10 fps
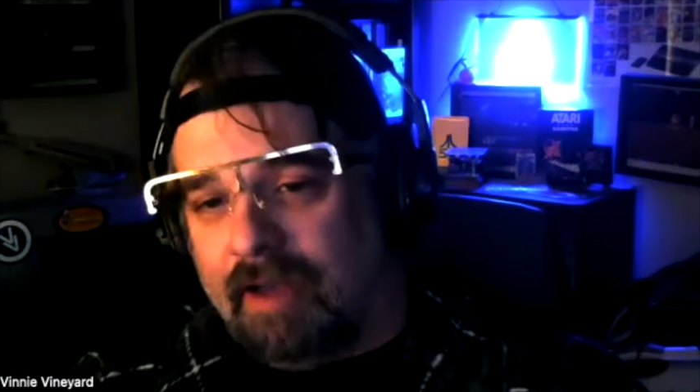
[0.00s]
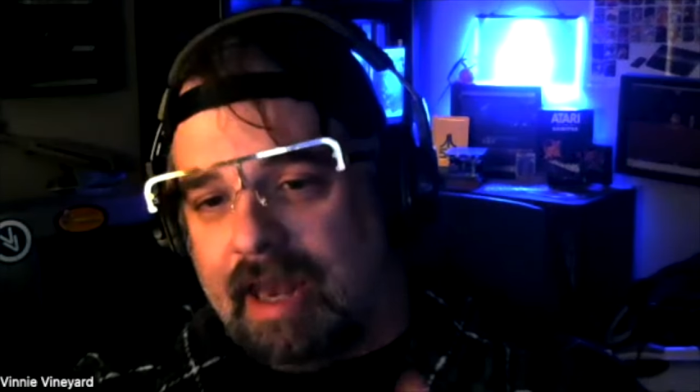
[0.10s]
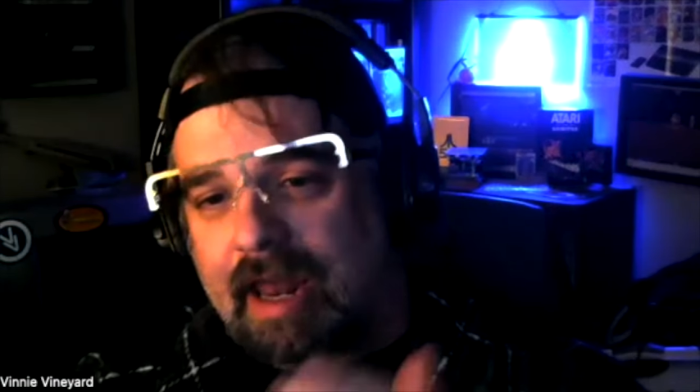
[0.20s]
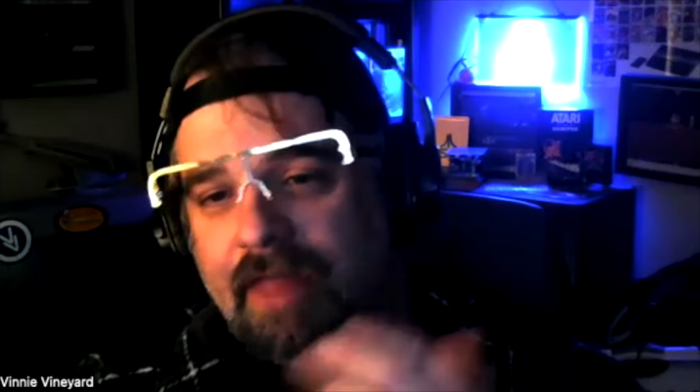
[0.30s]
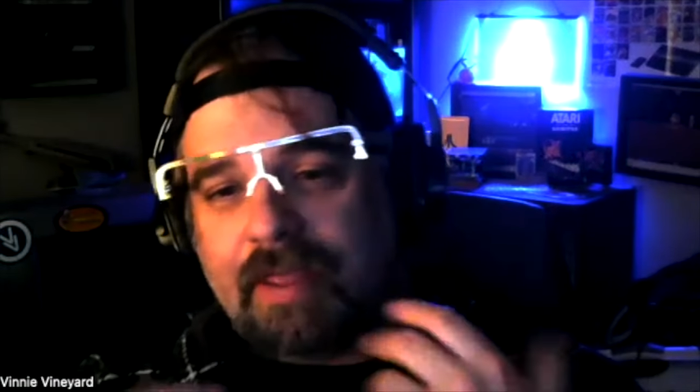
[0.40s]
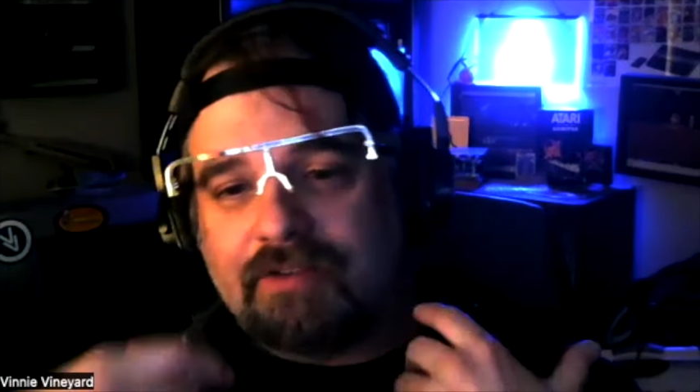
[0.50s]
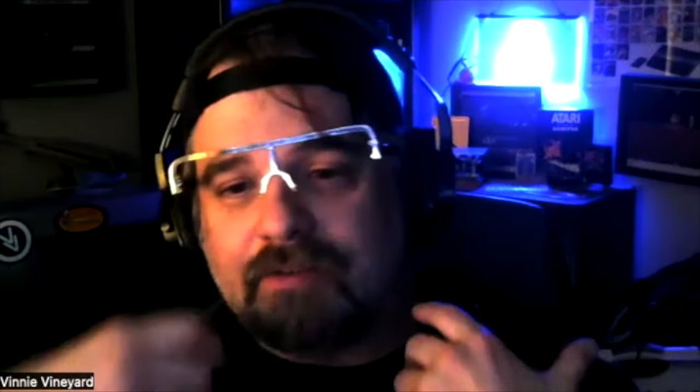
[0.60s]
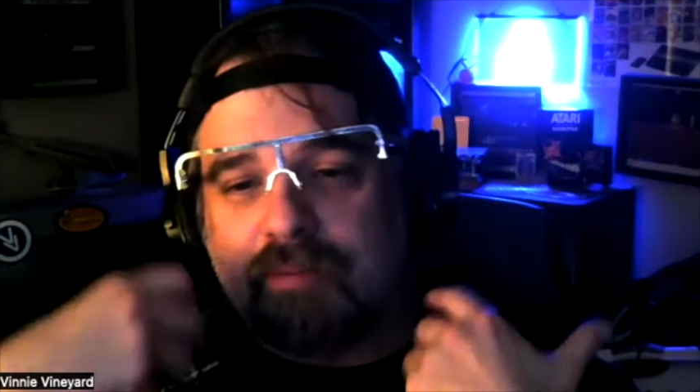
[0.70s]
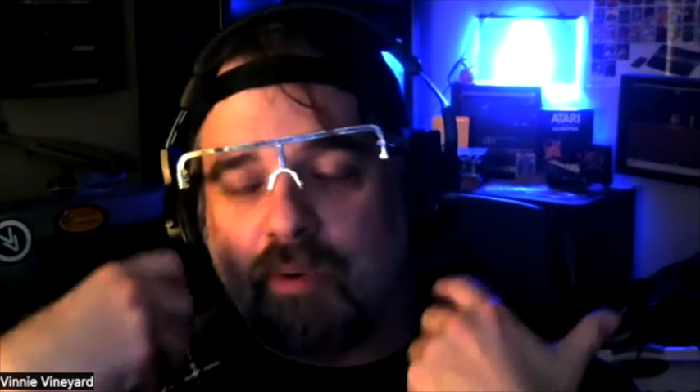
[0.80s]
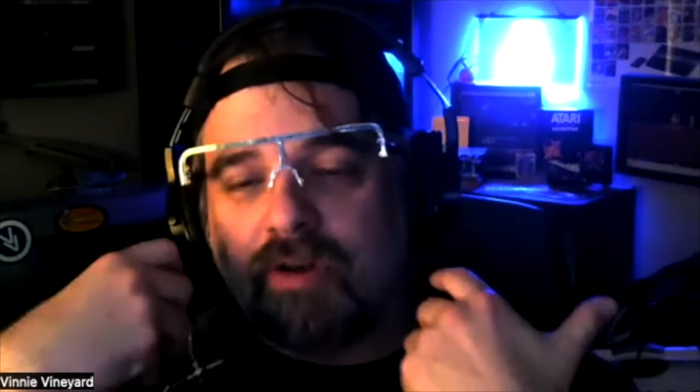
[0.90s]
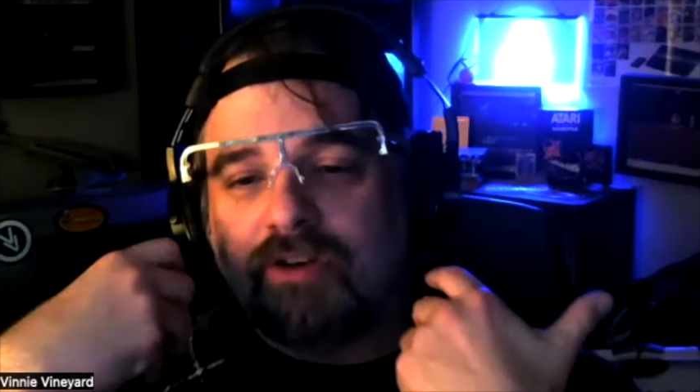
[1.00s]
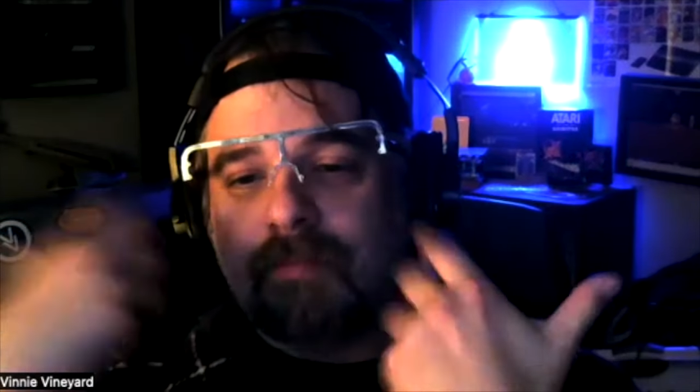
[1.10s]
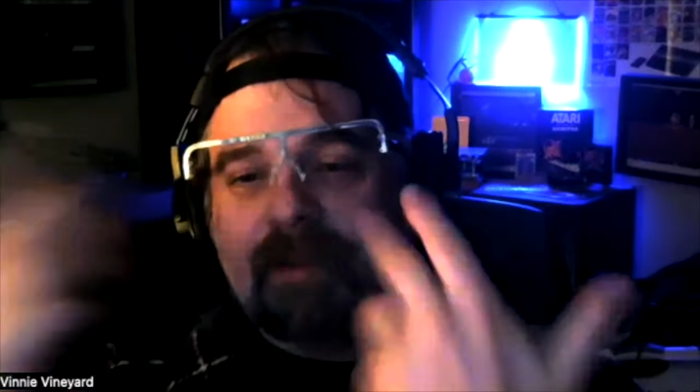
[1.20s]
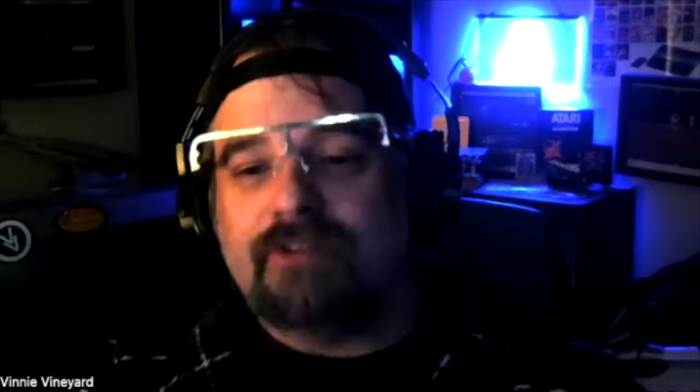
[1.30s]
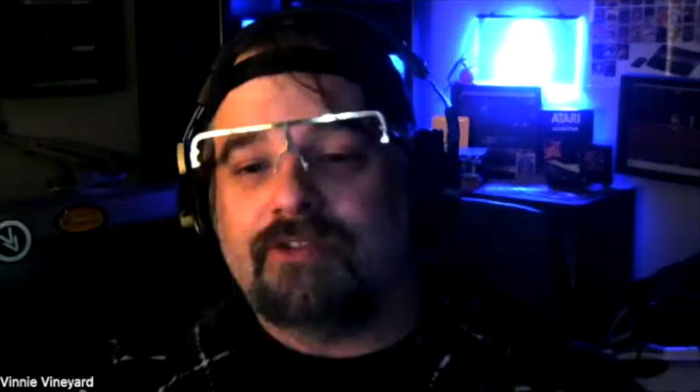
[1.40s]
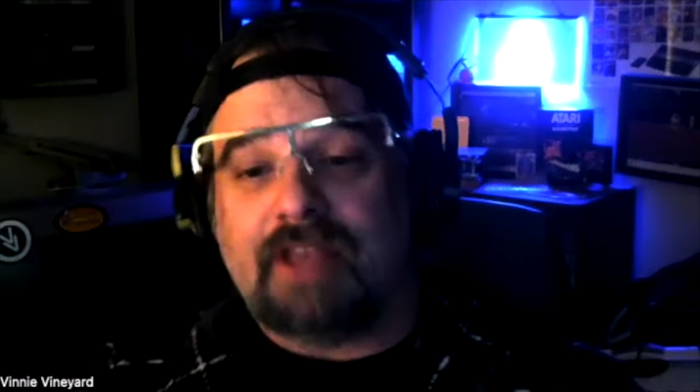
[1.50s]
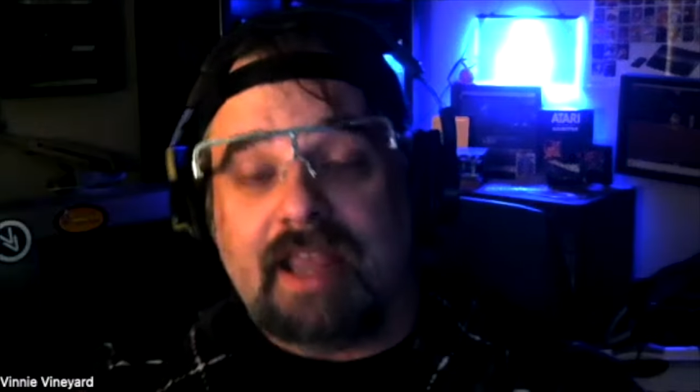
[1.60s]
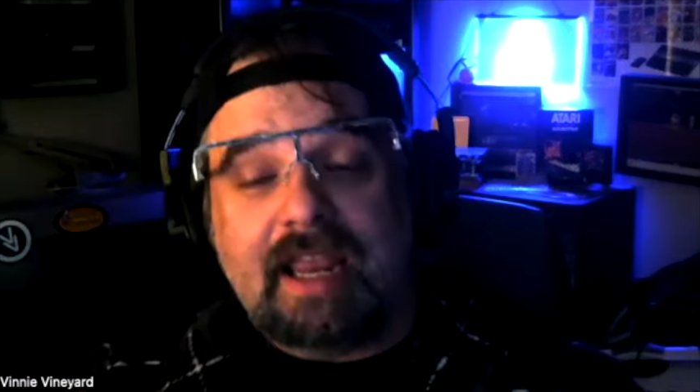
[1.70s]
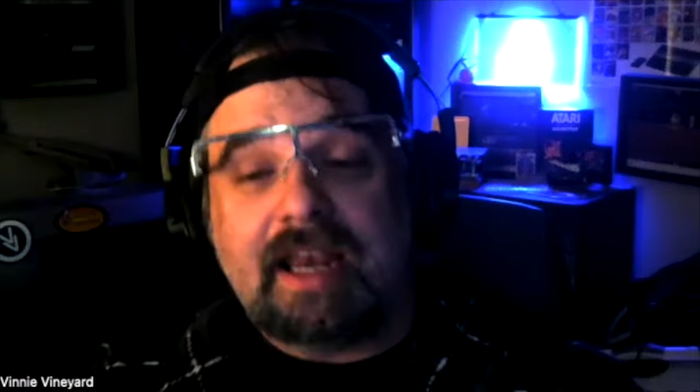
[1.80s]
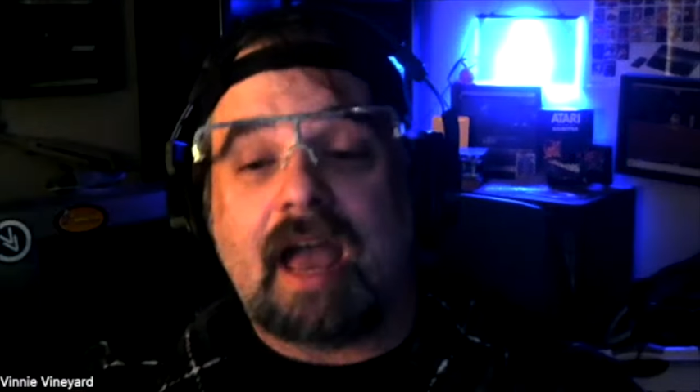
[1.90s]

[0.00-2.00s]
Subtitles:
And I think it's important to be seen.